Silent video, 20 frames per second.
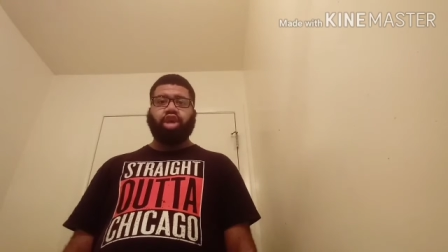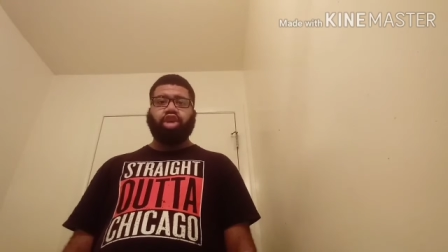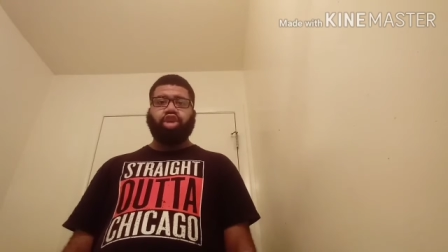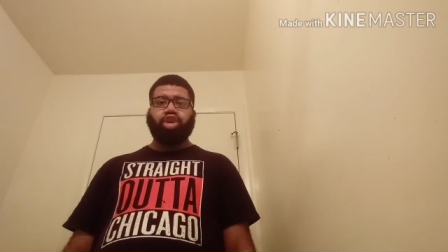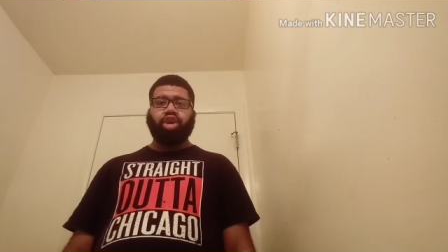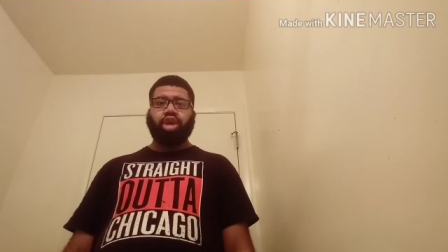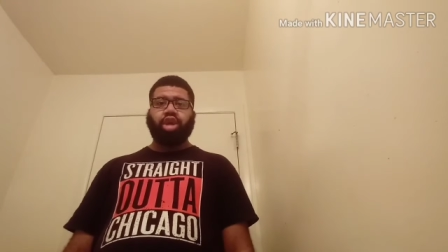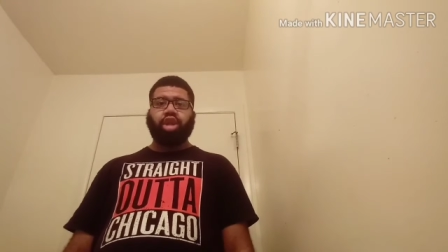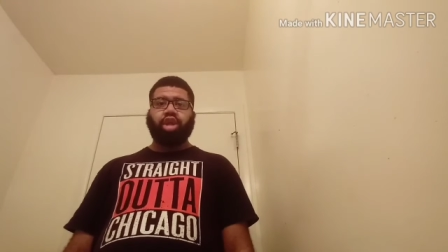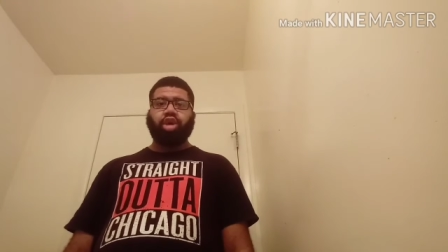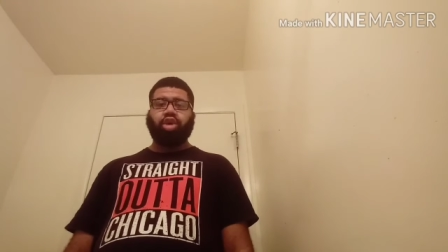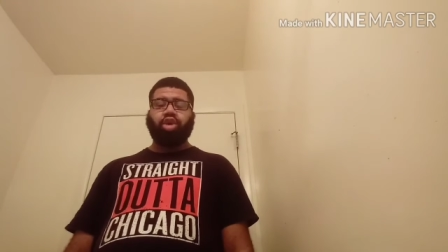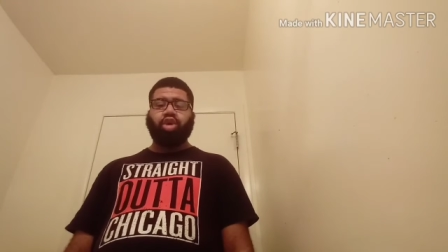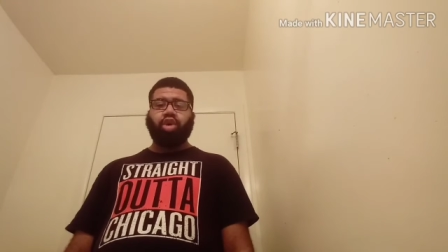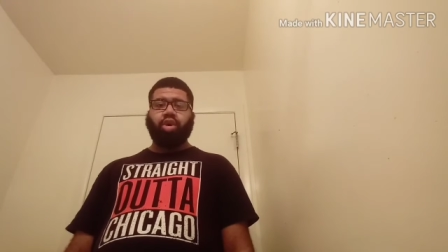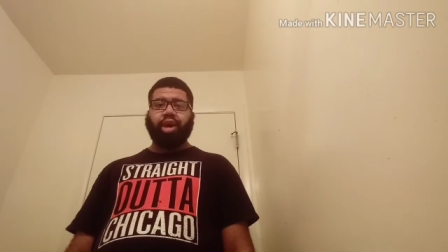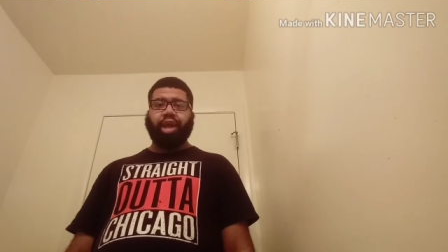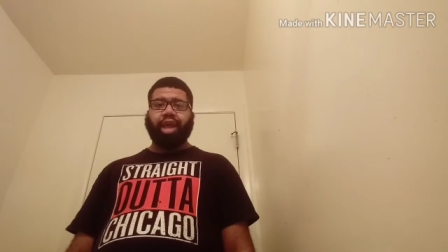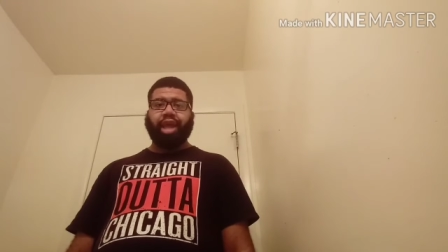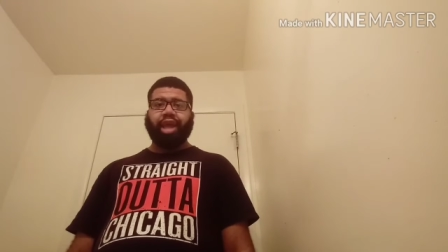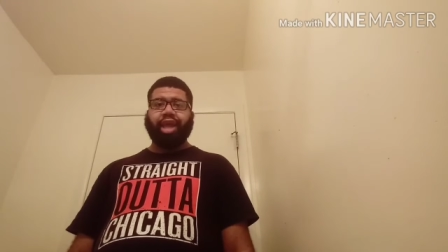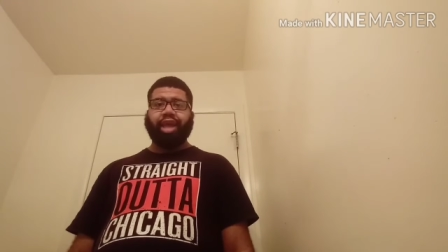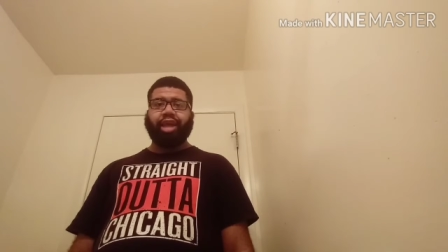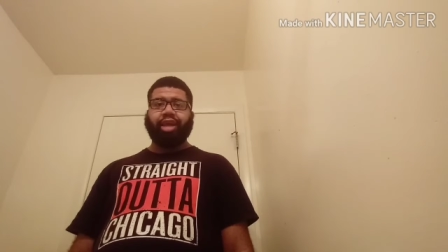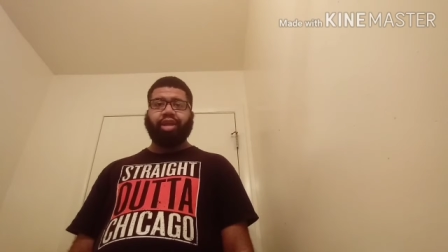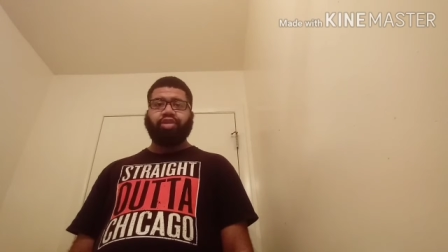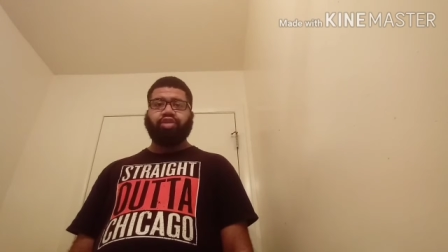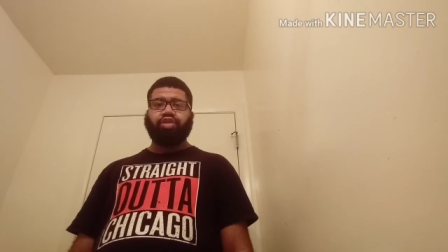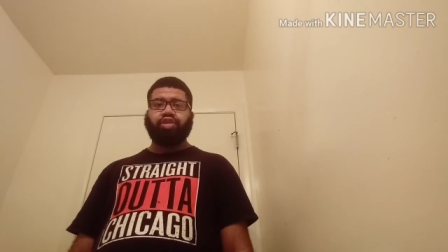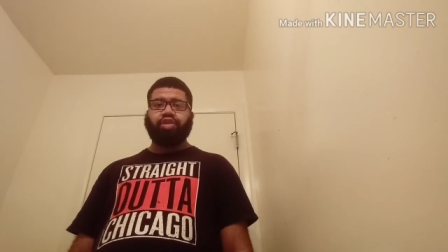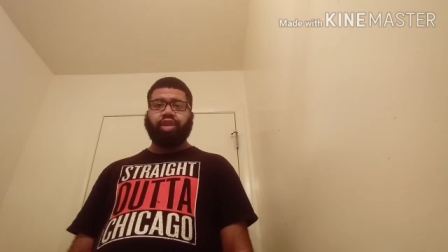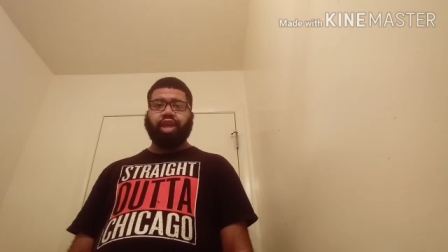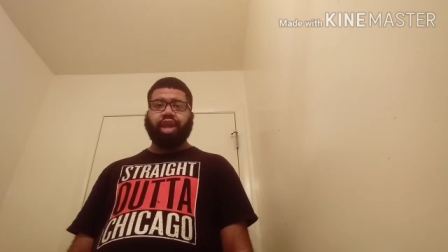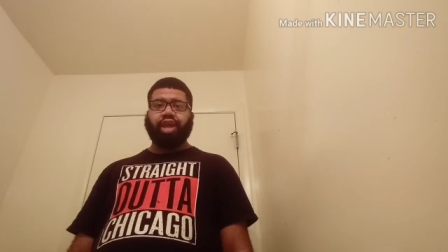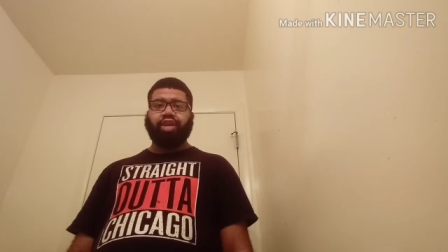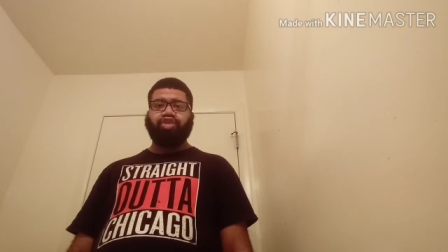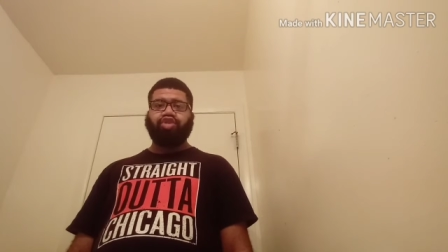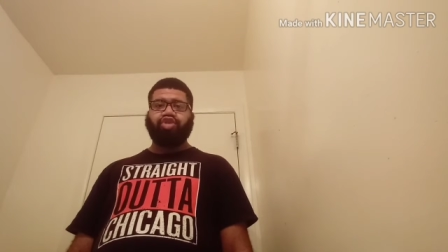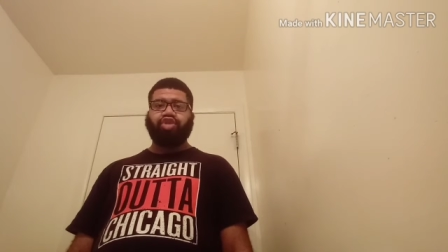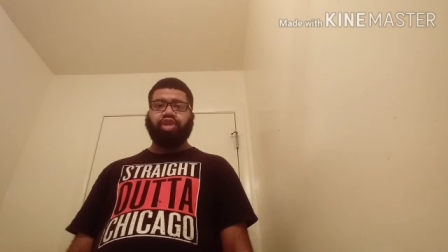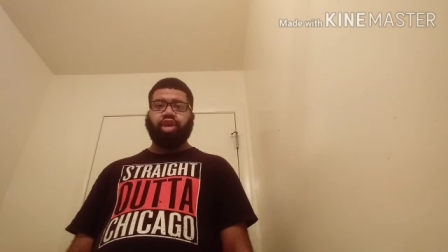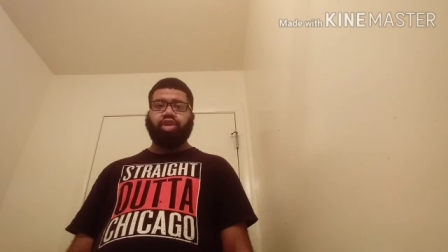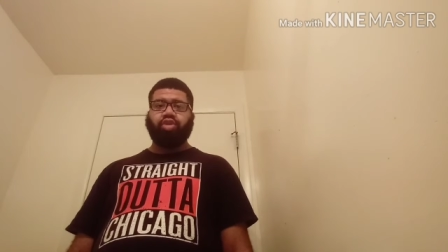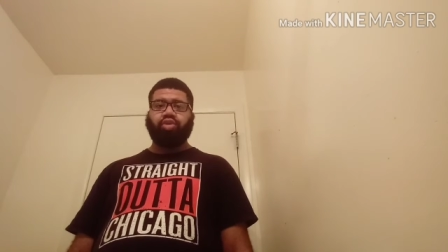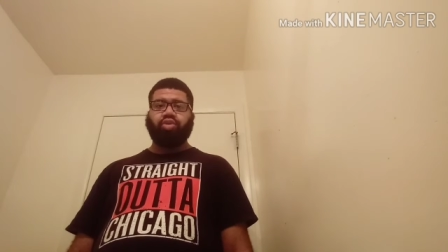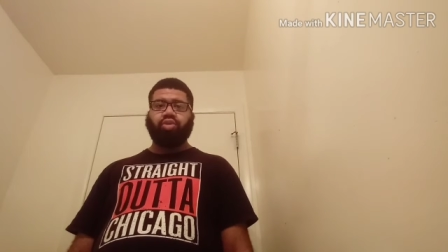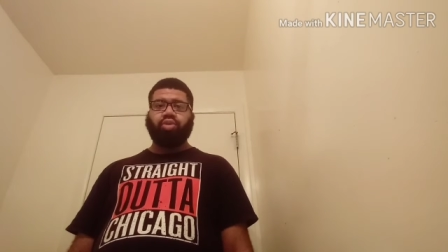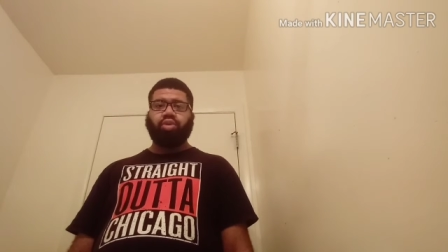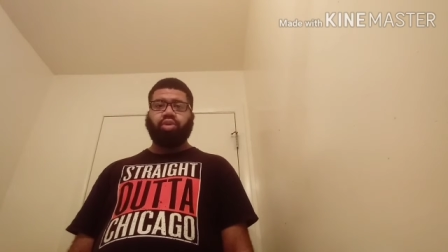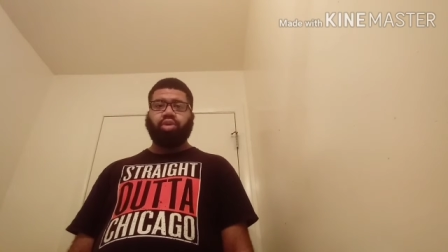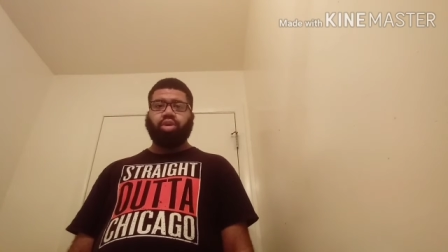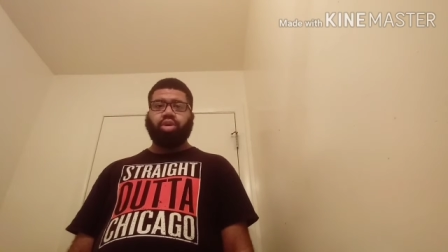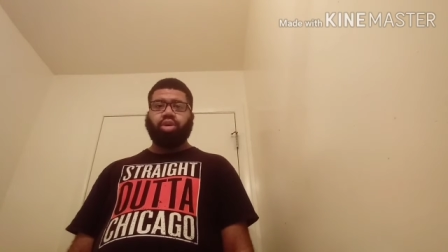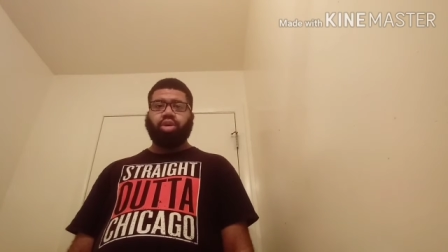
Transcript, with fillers: you're going to go ahead to that channel,